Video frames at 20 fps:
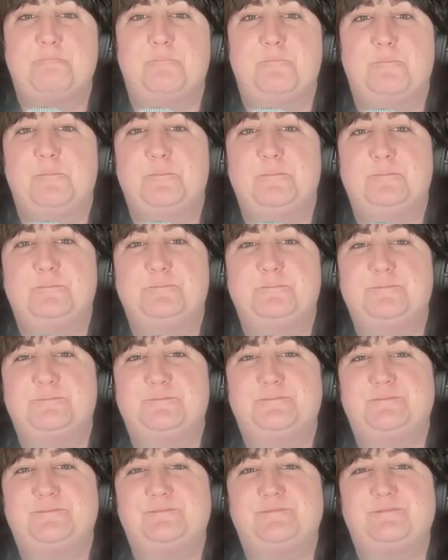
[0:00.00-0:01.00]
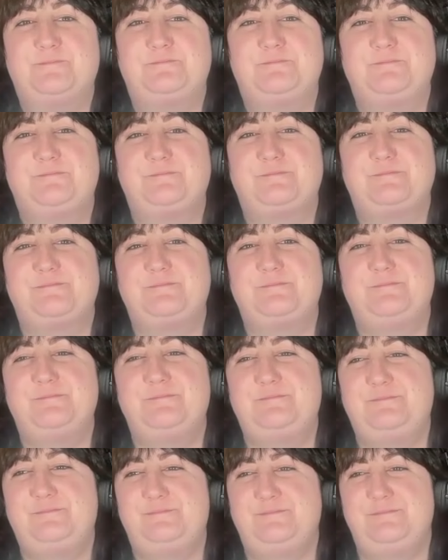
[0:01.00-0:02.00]

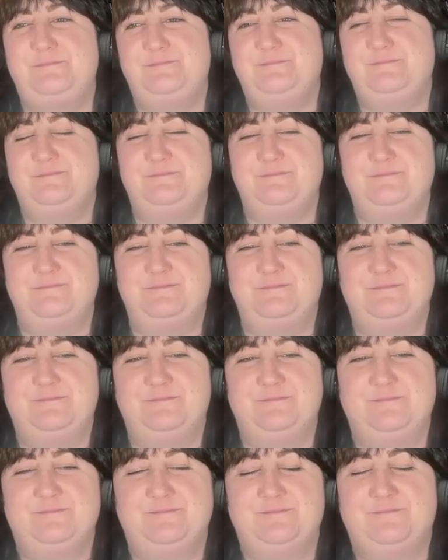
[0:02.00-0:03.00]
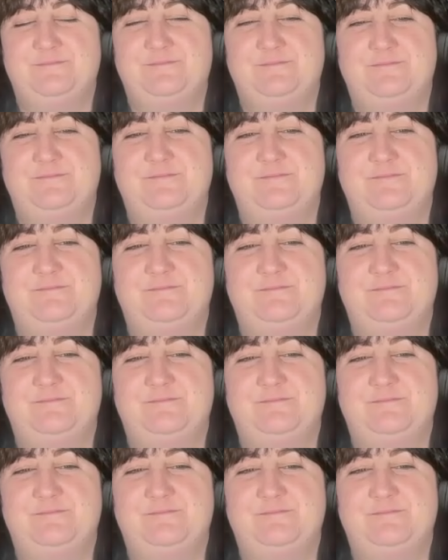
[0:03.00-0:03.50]
(silent)